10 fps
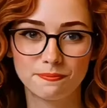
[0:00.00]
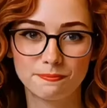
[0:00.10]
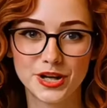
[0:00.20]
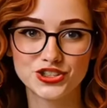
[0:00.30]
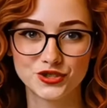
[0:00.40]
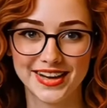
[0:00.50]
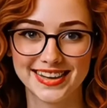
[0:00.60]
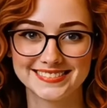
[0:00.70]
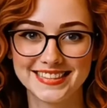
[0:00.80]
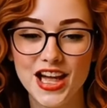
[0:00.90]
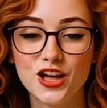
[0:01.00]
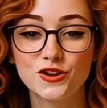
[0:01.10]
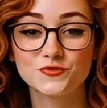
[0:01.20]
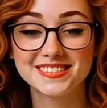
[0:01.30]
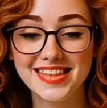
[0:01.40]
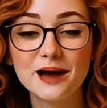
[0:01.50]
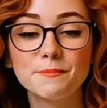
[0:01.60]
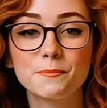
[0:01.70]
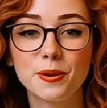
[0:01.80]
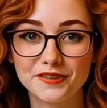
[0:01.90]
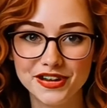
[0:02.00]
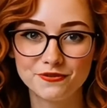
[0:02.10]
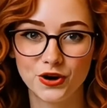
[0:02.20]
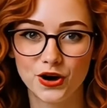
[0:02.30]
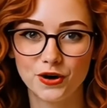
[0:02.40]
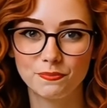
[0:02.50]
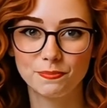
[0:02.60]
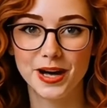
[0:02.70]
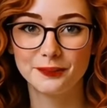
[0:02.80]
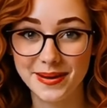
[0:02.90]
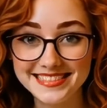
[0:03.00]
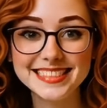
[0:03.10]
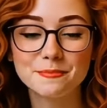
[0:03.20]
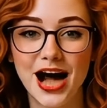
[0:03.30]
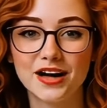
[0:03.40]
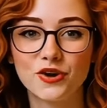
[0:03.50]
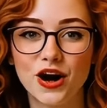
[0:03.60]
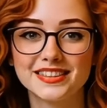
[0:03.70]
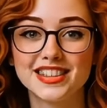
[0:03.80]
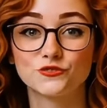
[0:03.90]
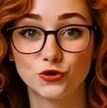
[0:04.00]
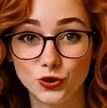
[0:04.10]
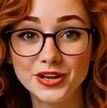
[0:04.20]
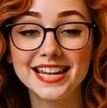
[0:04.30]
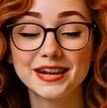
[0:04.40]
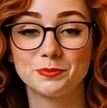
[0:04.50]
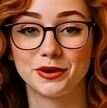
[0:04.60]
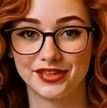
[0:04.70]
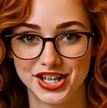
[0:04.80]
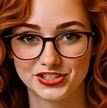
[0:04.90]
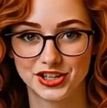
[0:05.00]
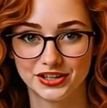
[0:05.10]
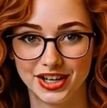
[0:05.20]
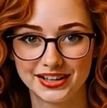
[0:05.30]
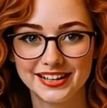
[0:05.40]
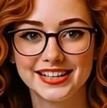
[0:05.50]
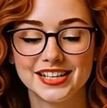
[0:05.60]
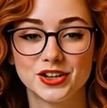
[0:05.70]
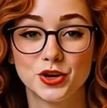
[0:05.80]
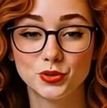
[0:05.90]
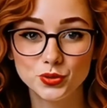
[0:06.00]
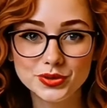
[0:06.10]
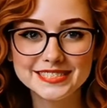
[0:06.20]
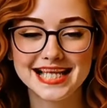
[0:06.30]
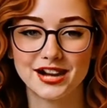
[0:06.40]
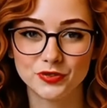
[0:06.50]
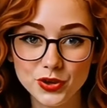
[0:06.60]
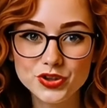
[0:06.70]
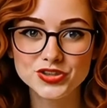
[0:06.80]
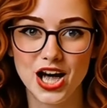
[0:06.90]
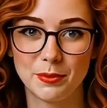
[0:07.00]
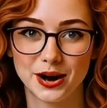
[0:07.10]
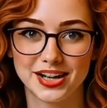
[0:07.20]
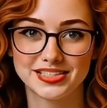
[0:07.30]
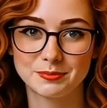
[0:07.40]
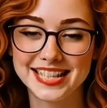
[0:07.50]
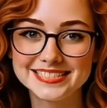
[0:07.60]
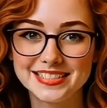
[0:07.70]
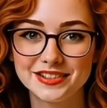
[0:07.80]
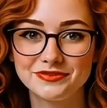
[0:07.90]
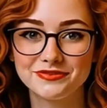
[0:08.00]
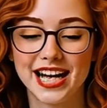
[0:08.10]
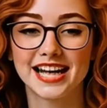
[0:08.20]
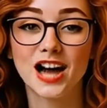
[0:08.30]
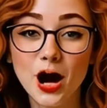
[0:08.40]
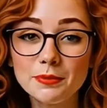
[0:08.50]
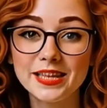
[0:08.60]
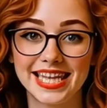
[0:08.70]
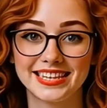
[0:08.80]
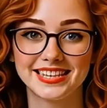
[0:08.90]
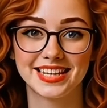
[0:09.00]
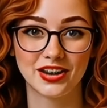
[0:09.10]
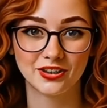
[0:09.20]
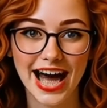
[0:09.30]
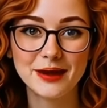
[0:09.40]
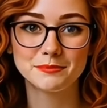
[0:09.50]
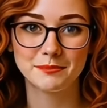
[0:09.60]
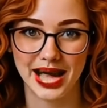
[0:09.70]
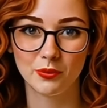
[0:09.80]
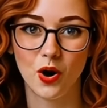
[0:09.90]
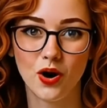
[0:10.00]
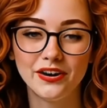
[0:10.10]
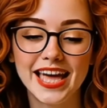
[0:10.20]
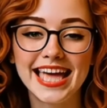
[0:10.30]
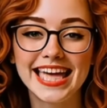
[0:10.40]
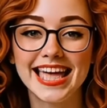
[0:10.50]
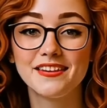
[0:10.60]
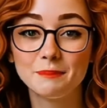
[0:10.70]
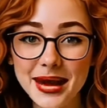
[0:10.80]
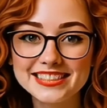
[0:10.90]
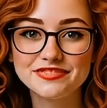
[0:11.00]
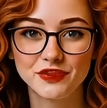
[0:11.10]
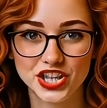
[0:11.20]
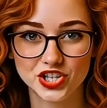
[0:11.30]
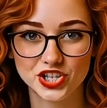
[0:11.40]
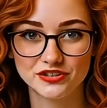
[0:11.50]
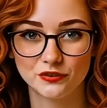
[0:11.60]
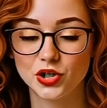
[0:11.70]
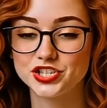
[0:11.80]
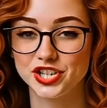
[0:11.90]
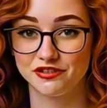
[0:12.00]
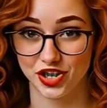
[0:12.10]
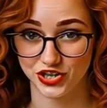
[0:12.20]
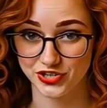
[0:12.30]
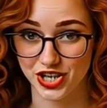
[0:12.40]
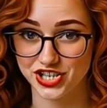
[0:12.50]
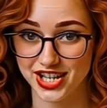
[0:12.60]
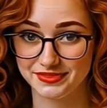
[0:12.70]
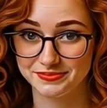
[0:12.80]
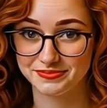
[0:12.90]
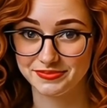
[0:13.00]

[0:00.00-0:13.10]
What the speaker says: Picture this. You've snapped the perfect photo, but a messy background is ruining your professional look. Tools like Photoshop are expensive and complicated, and other apps paywall, and the best features forge it to frustration.